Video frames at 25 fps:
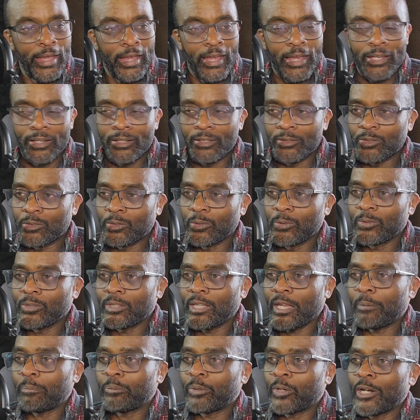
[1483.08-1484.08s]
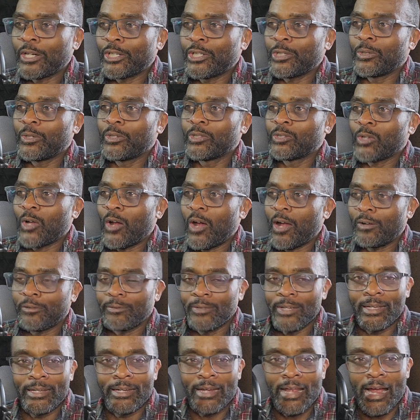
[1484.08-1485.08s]
And as soon as that pressure is off
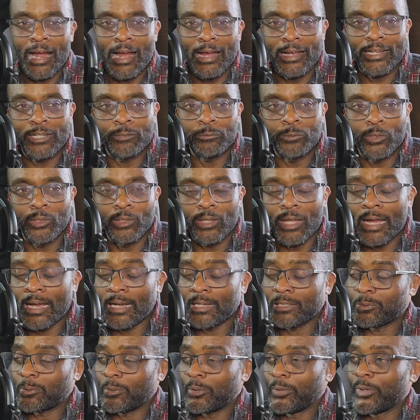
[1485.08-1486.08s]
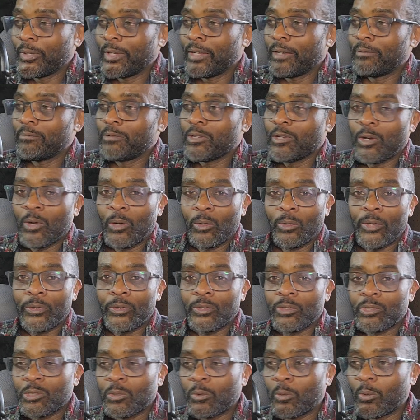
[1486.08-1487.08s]
and I can relax, well then, you know, let
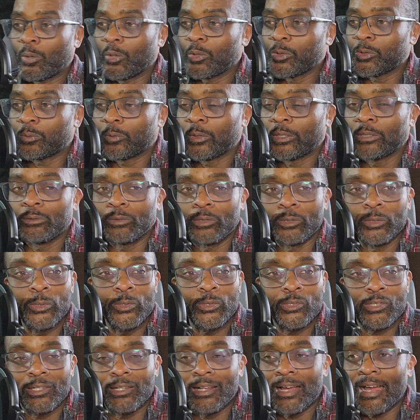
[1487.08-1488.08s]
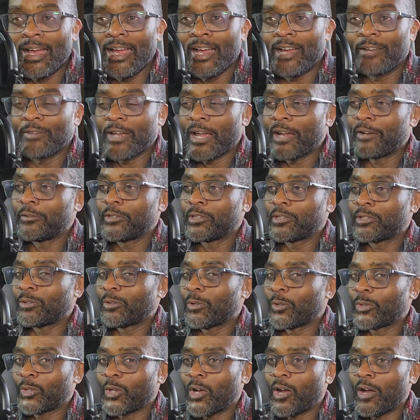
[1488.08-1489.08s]
the squirrels run loose and I have every
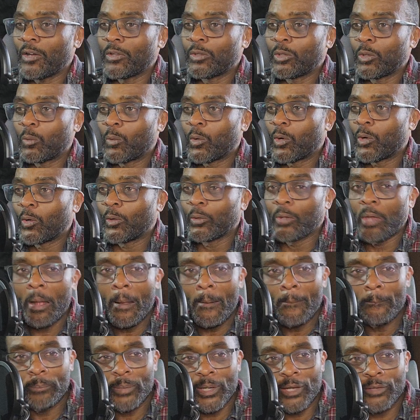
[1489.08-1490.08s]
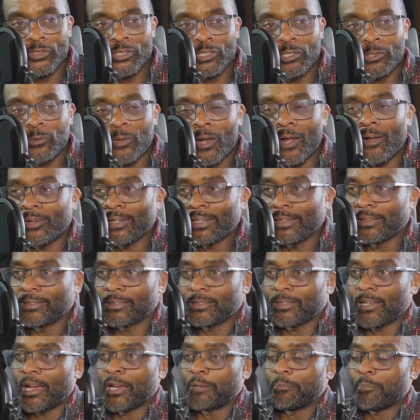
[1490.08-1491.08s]
single thought in the world bouncing around
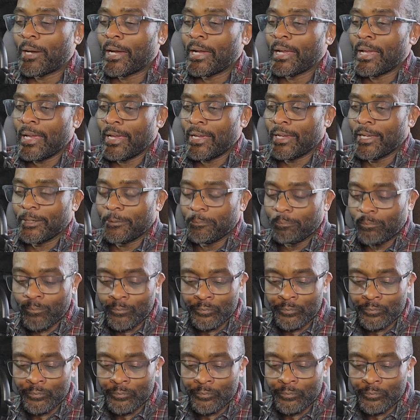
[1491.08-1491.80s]
inside my head.